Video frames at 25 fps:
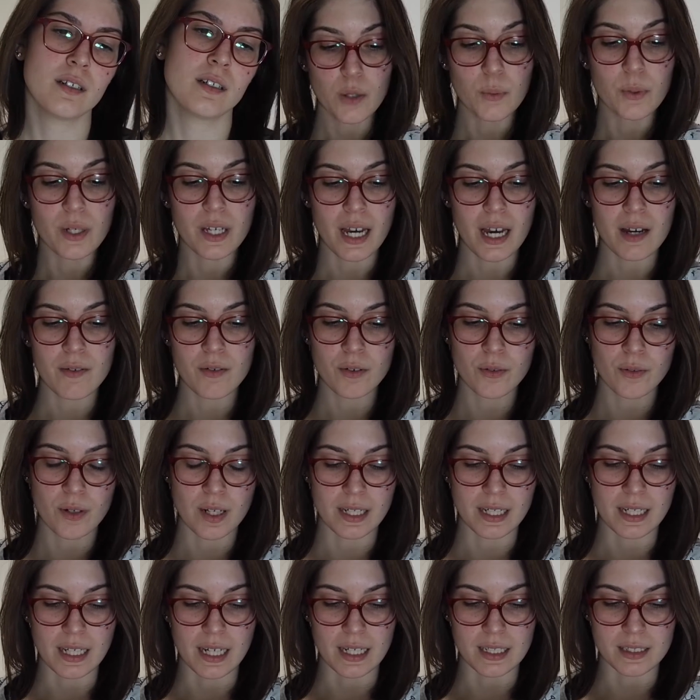We have
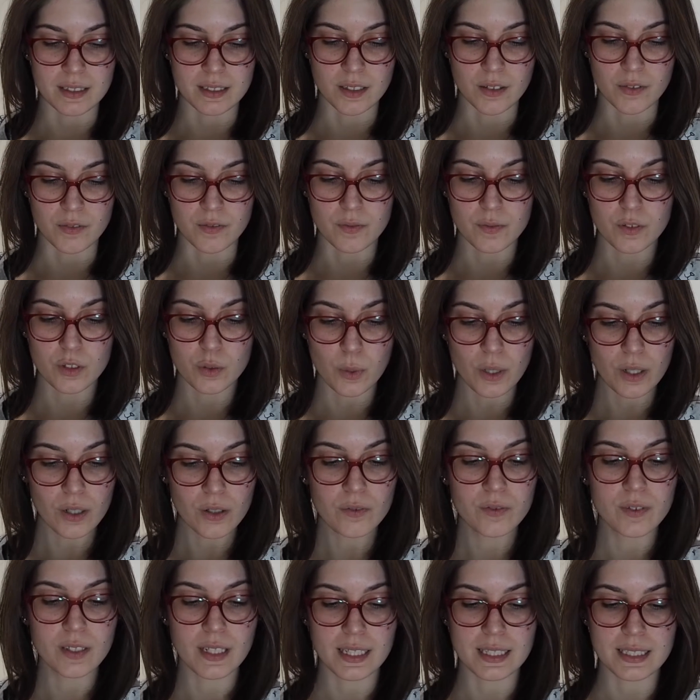already, as of
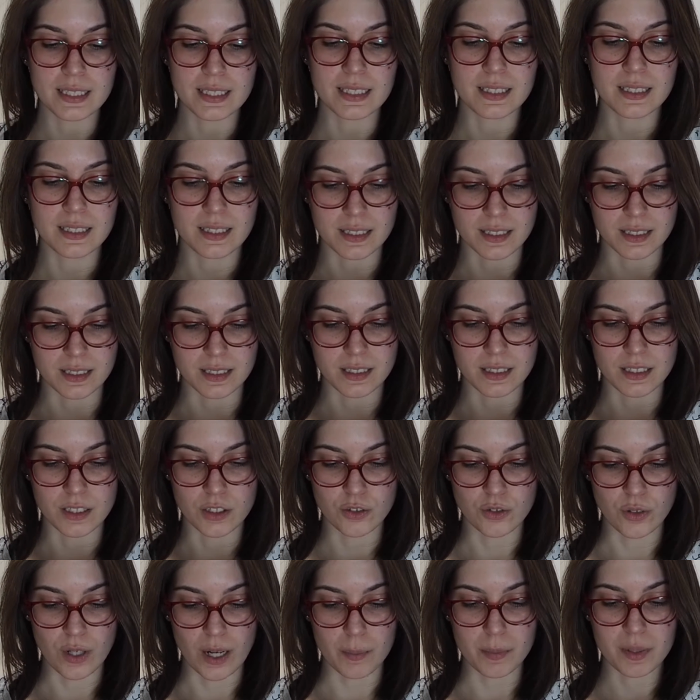12/19/16,
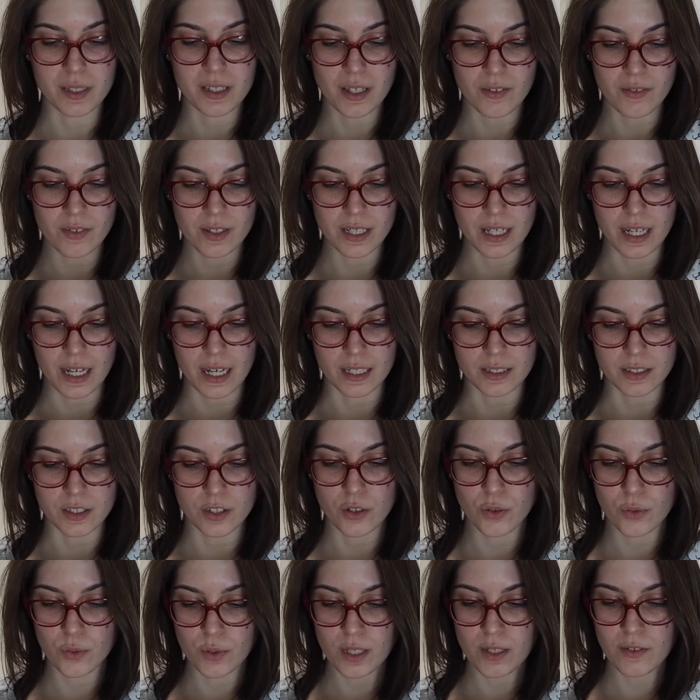trapped 7 cats,
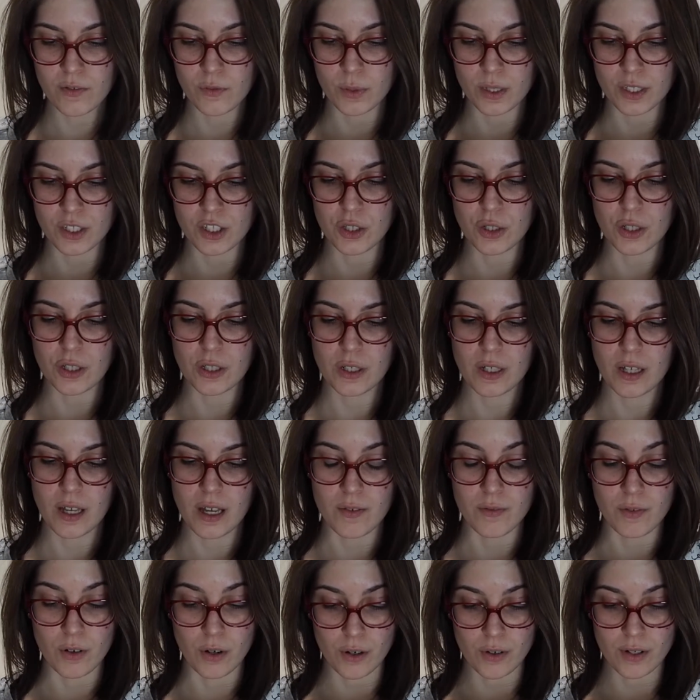3 of which
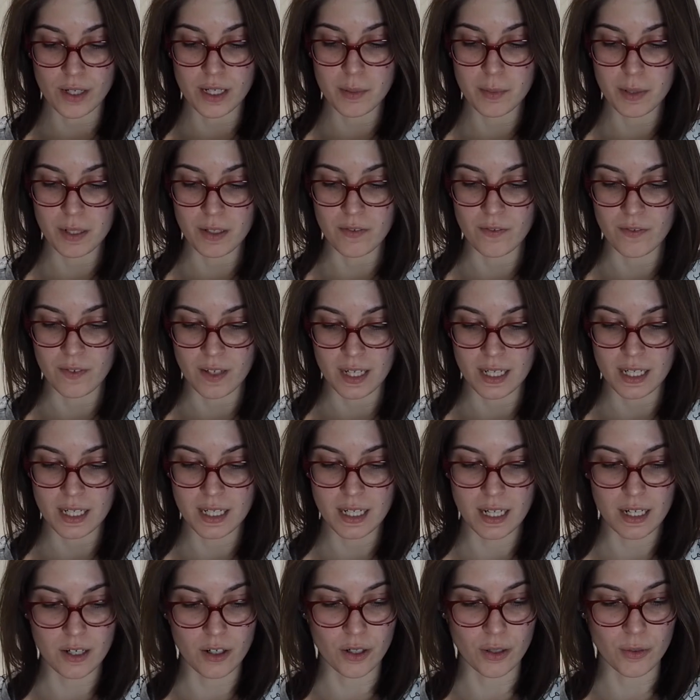have already been
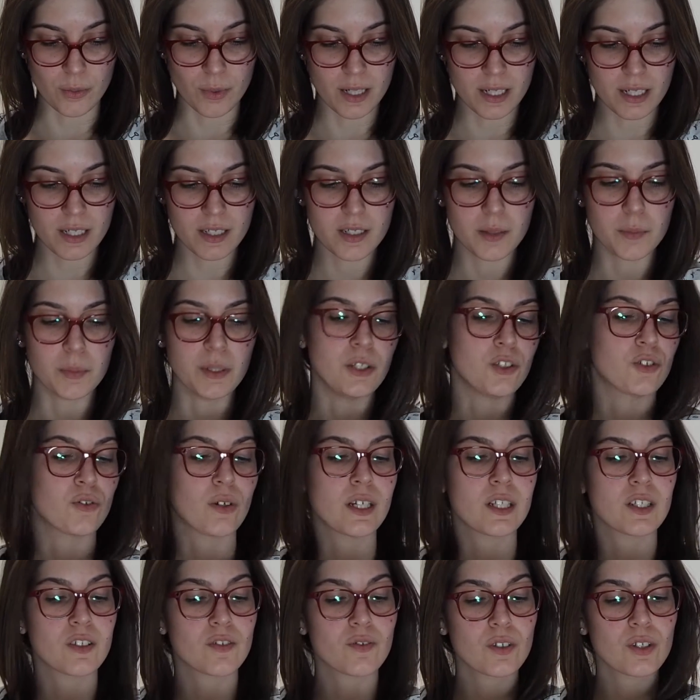vetted and are ready to be
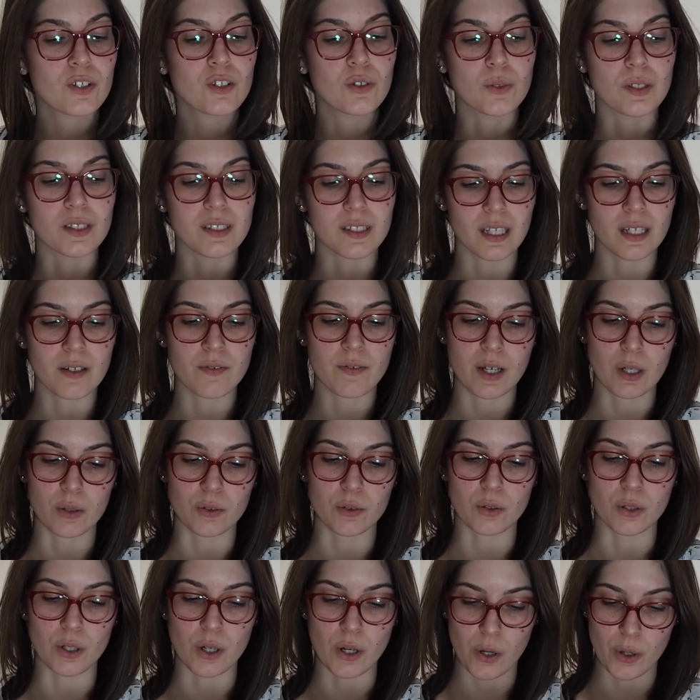transferred to a safe
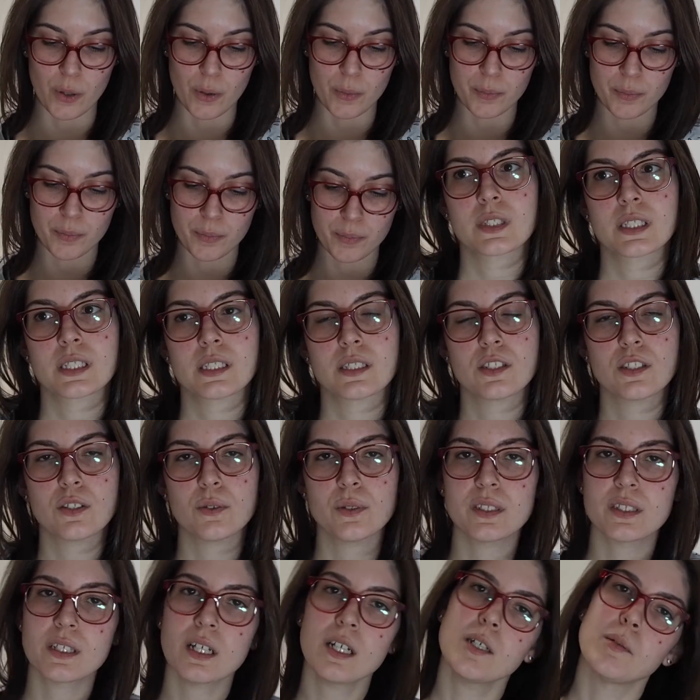outdoor home. So
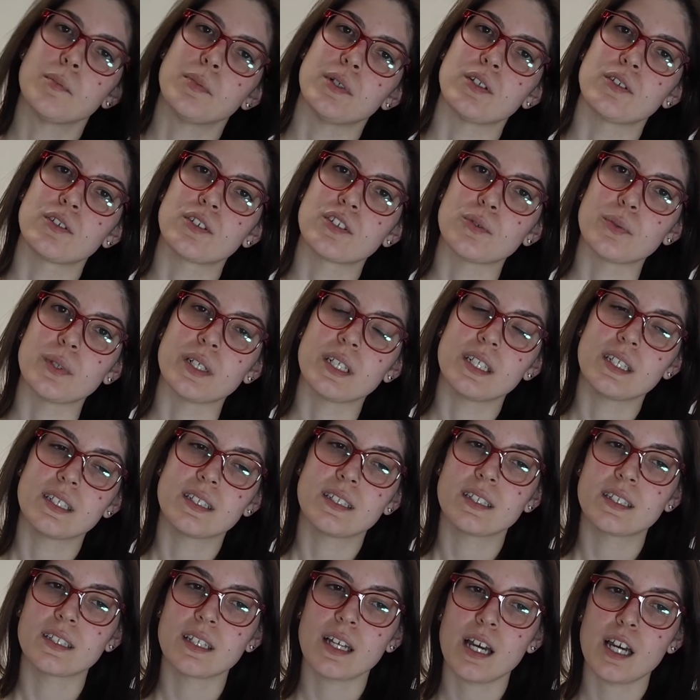it's kind of bittersweet. It's
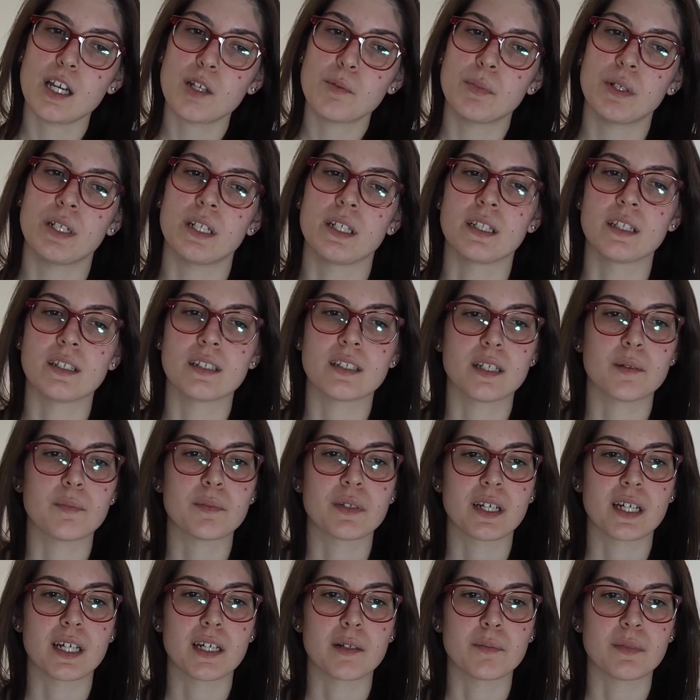sad, but at the same
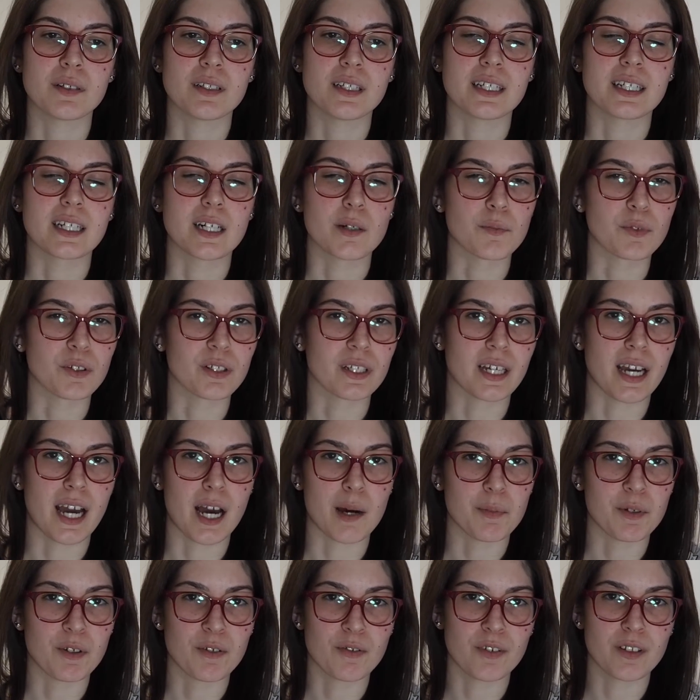time, I'm really
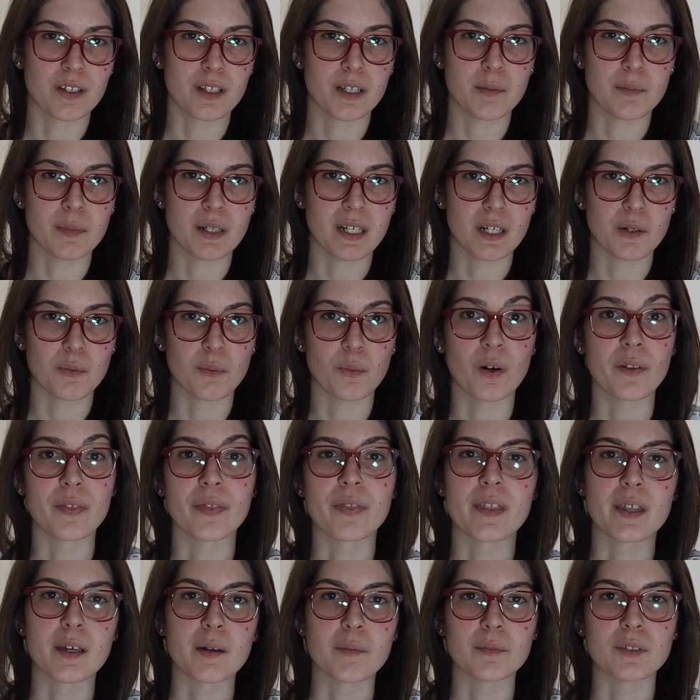happy for them and I
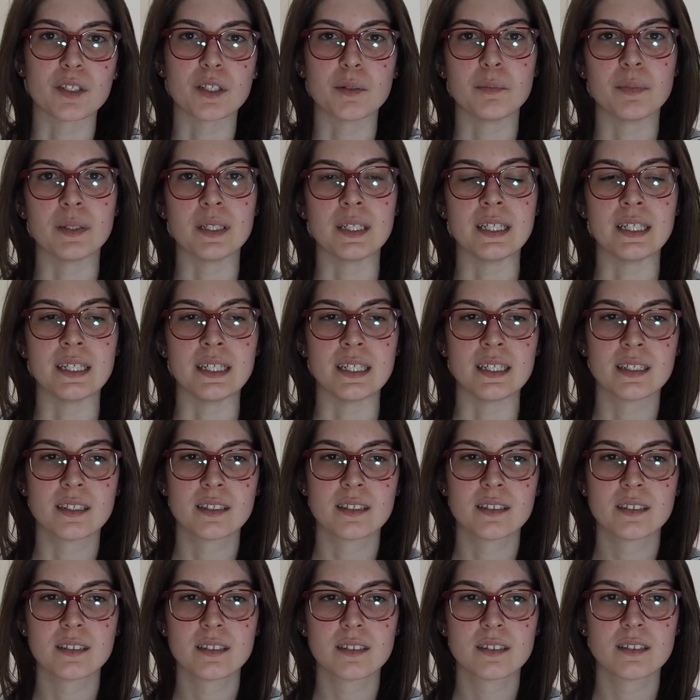want them to be
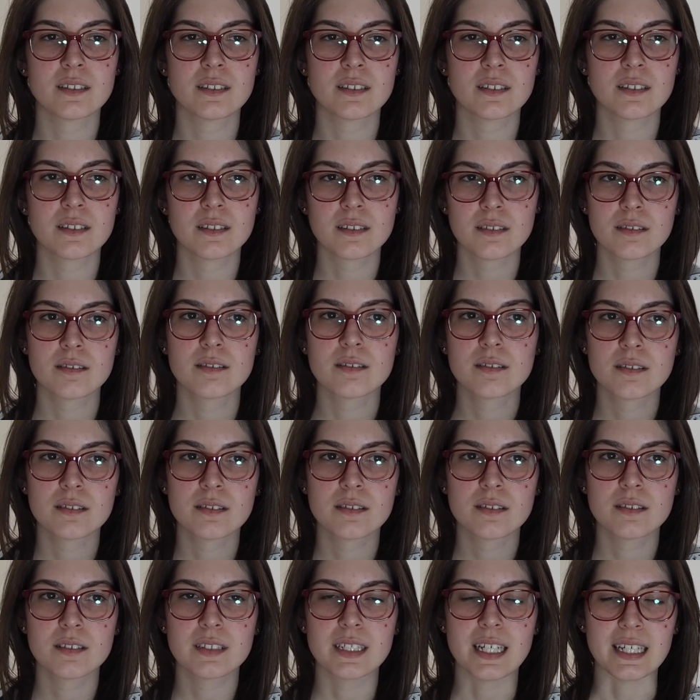
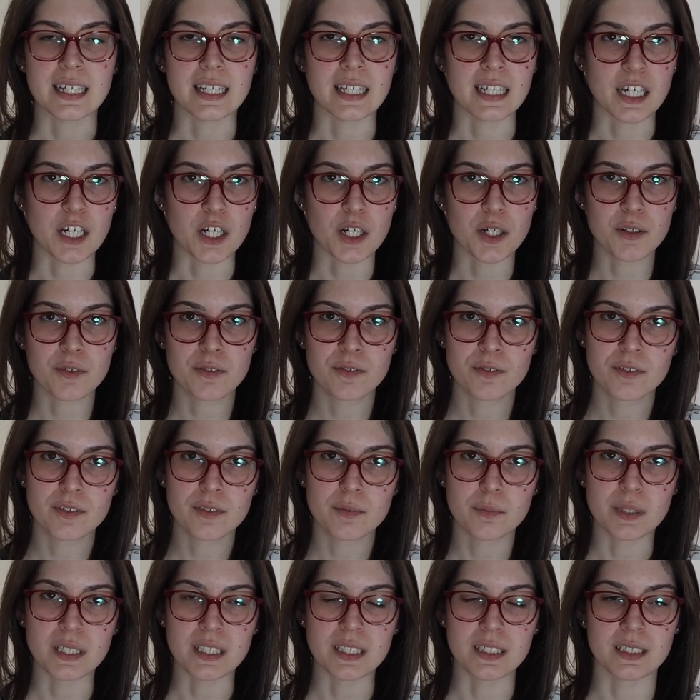taken care
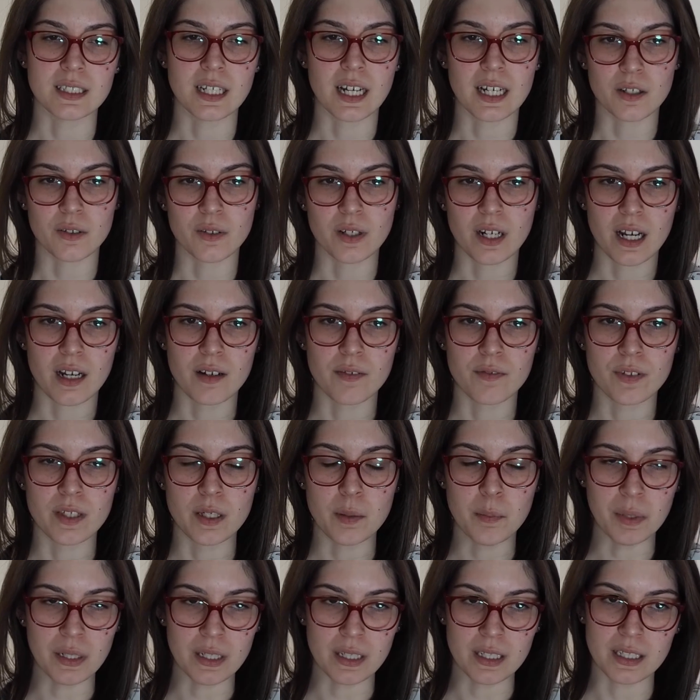of, because I don't have the
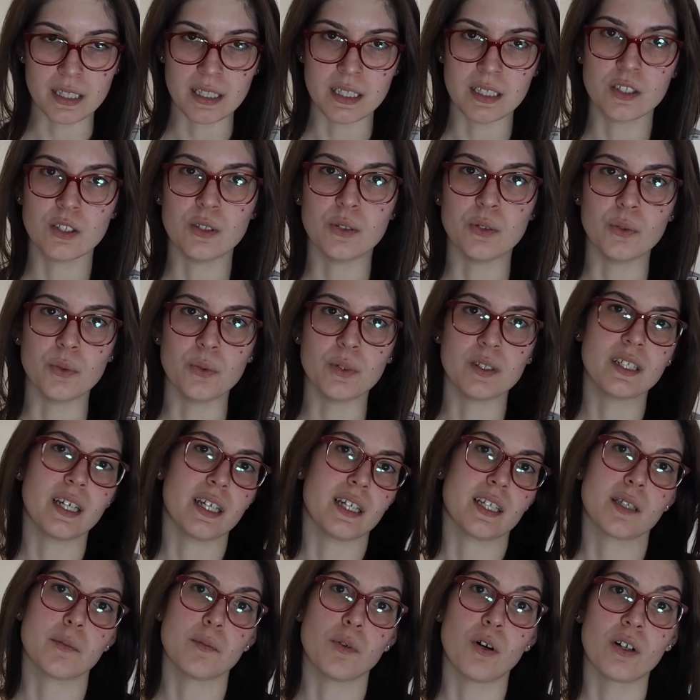ability to
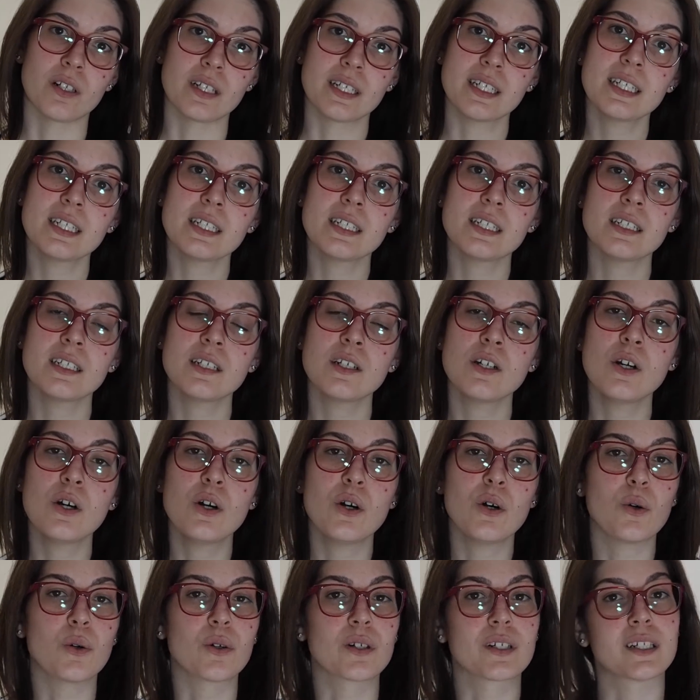take them all in
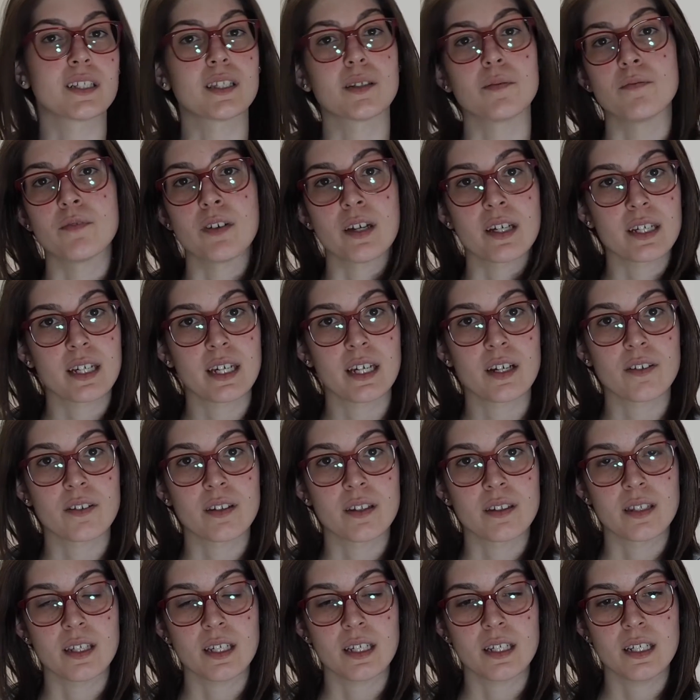or get them vet care
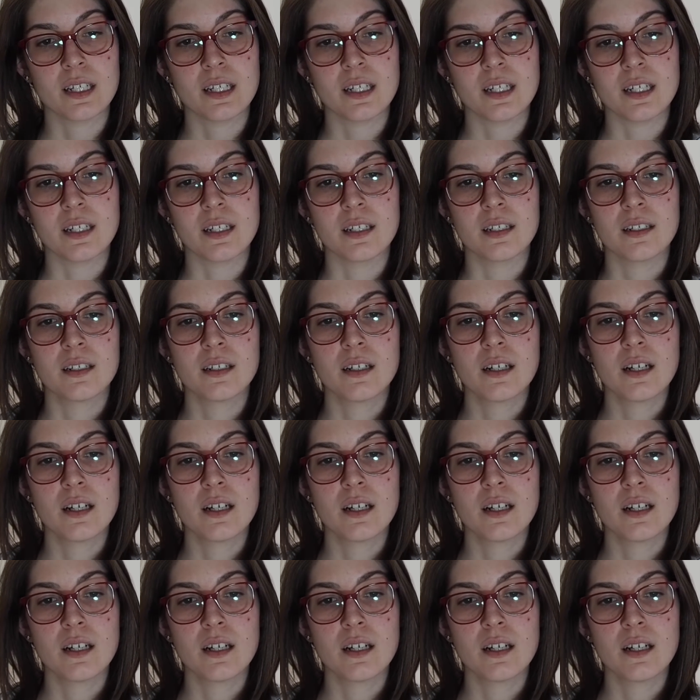that they need.